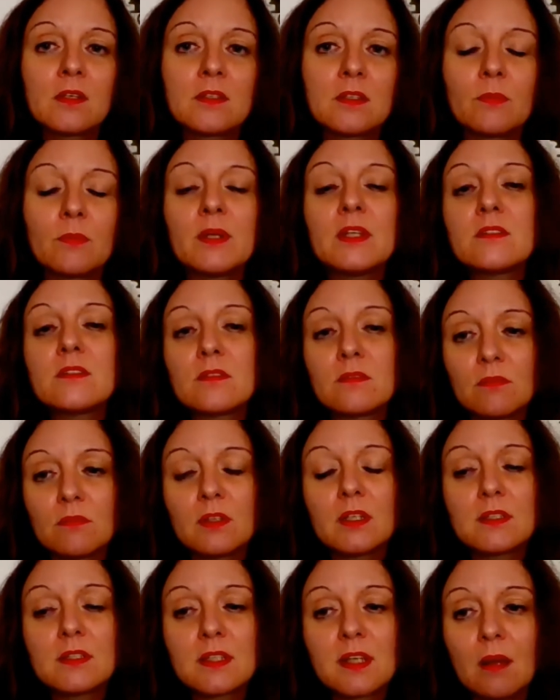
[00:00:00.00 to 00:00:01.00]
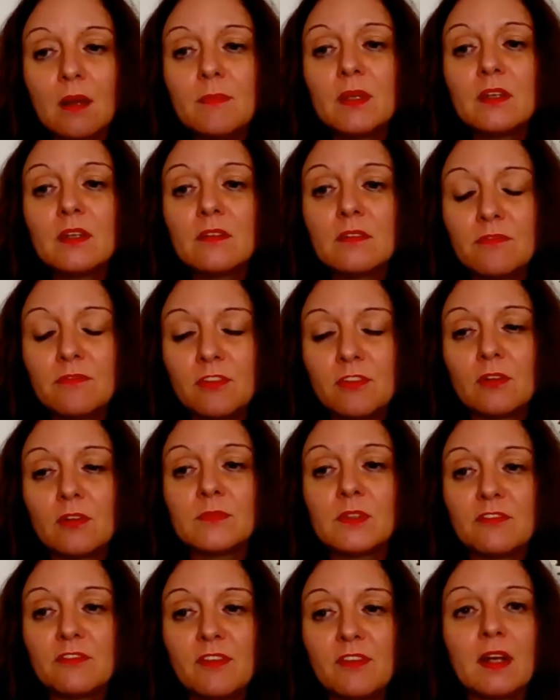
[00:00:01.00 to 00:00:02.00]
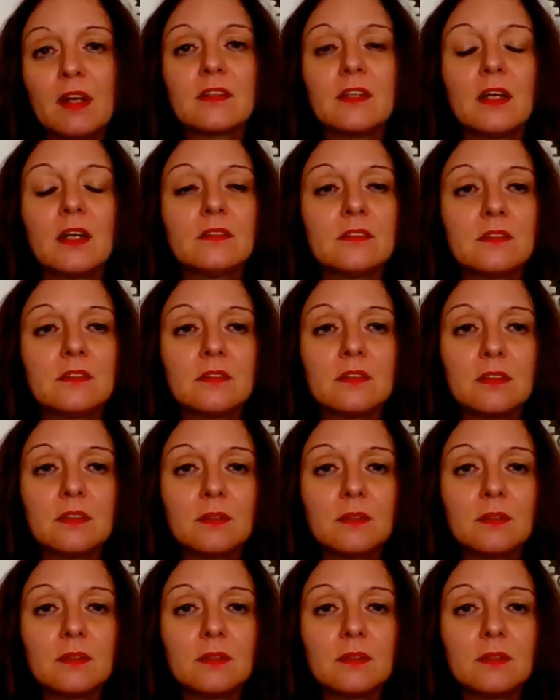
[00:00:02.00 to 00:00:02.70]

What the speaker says: So it's coming from the fact that